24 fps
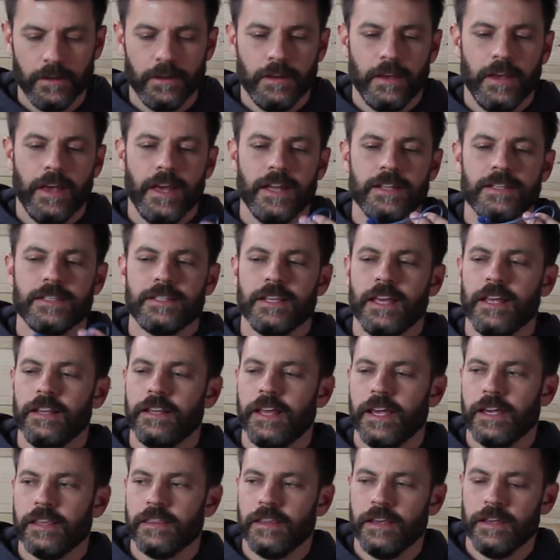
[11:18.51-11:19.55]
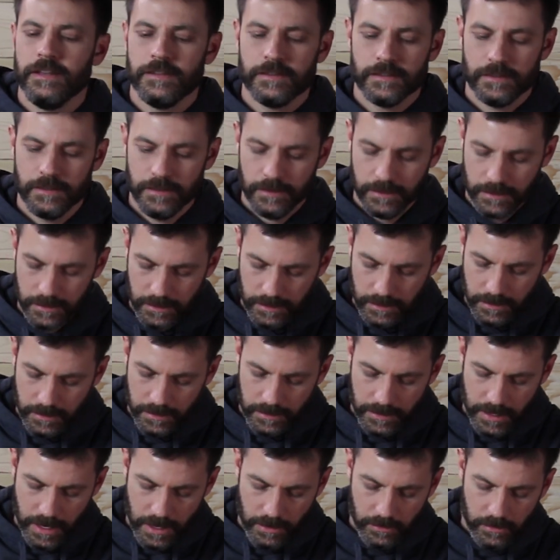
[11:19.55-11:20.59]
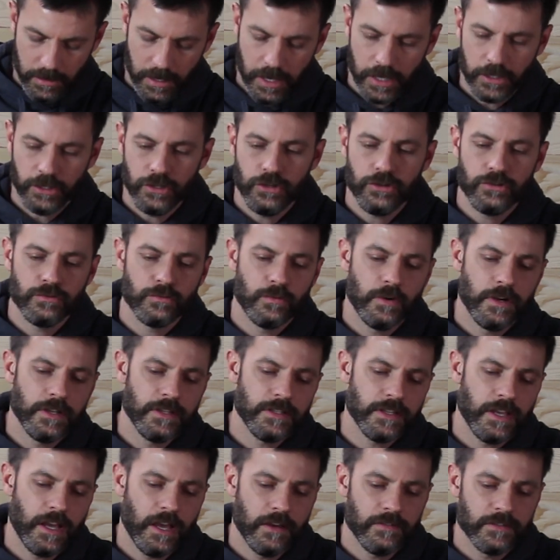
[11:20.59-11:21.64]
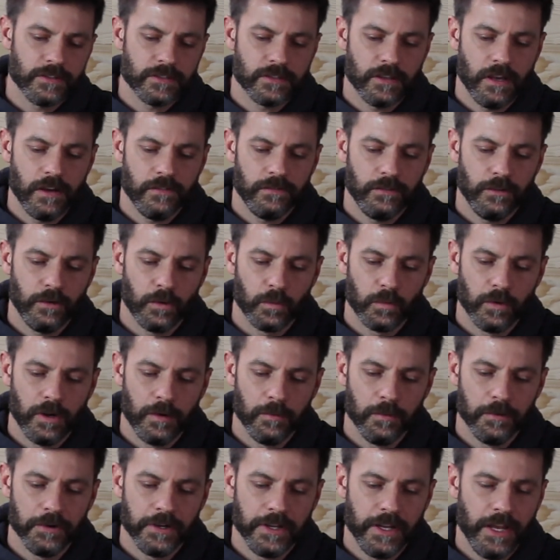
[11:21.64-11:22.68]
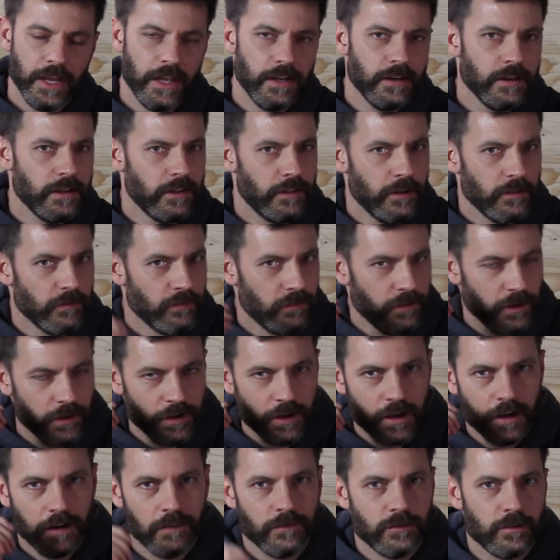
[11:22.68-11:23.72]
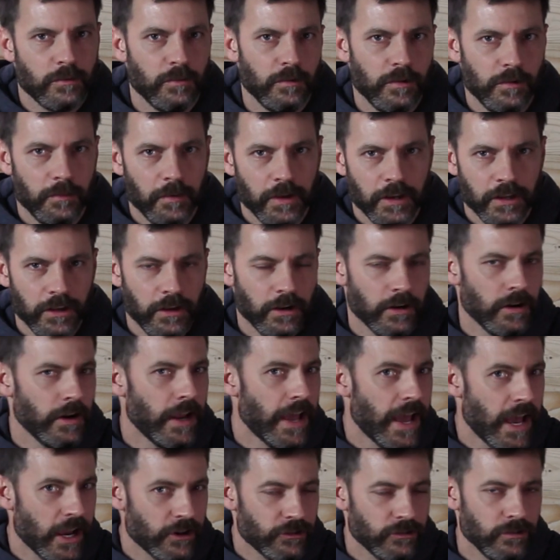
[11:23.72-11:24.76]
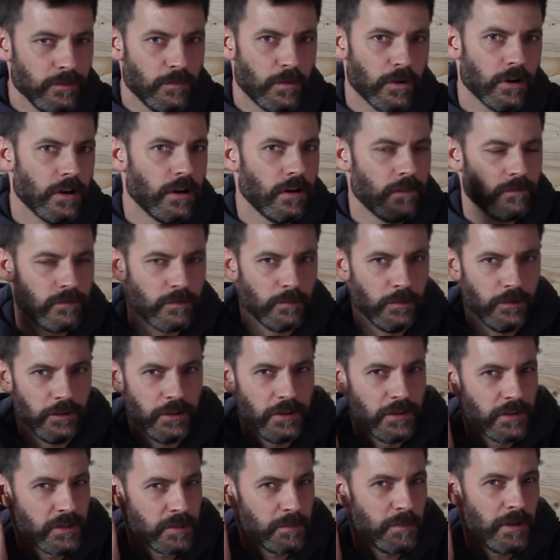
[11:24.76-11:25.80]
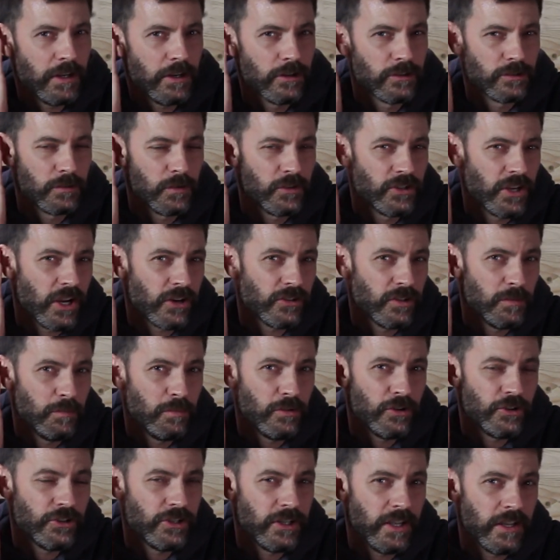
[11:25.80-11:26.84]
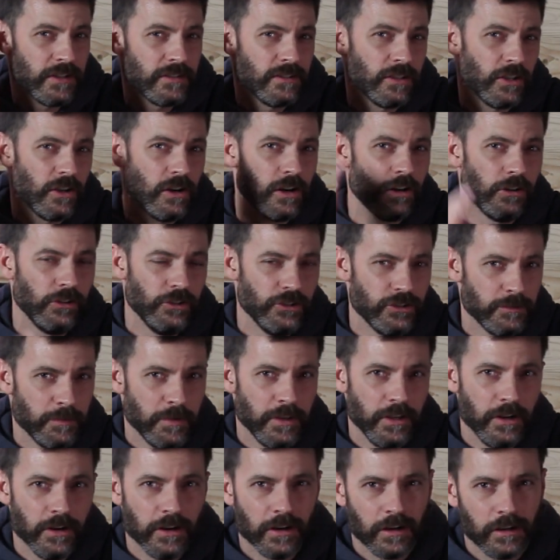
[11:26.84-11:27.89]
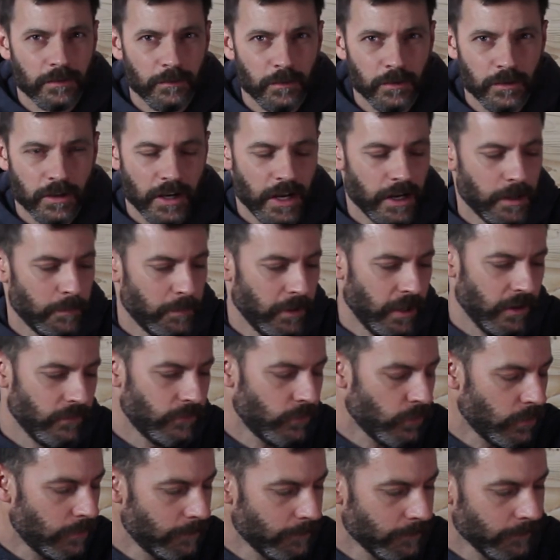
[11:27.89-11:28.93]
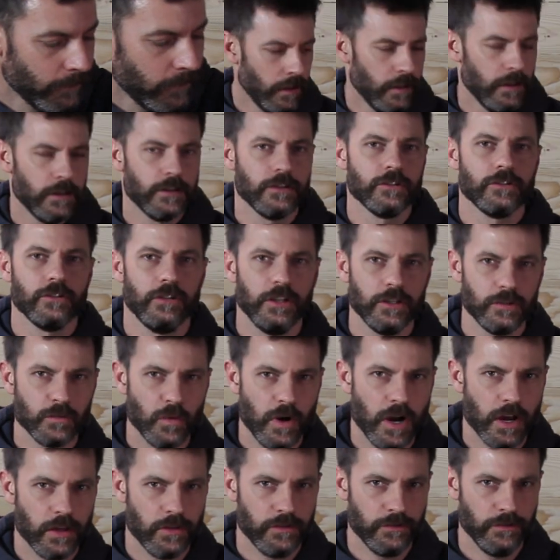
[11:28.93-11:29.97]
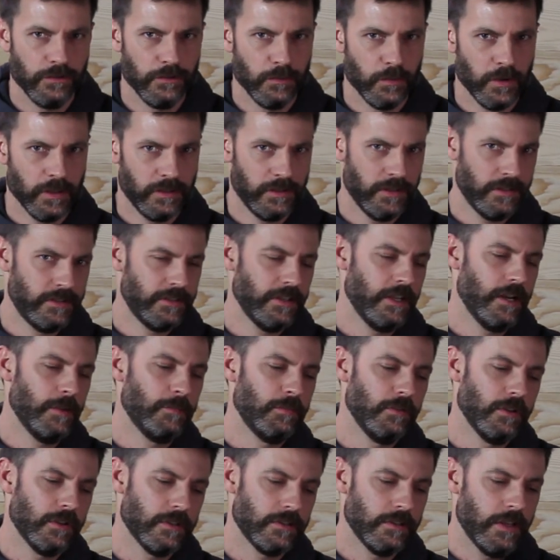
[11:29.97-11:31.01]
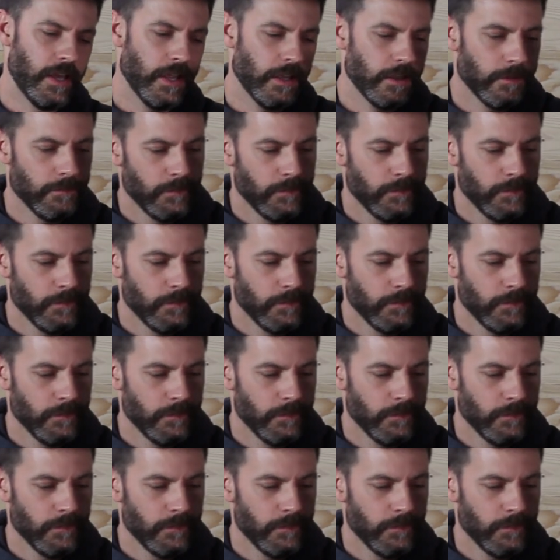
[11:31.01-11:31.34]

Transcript: Headset like this. Now, I use ones that have a soft little rubbery end. They're very comfortable in my ear, actually more comfortable than the speakers, which actually pushed against the cartilage in my ear. They're kind of painful. So let's walk through what this setup looks like.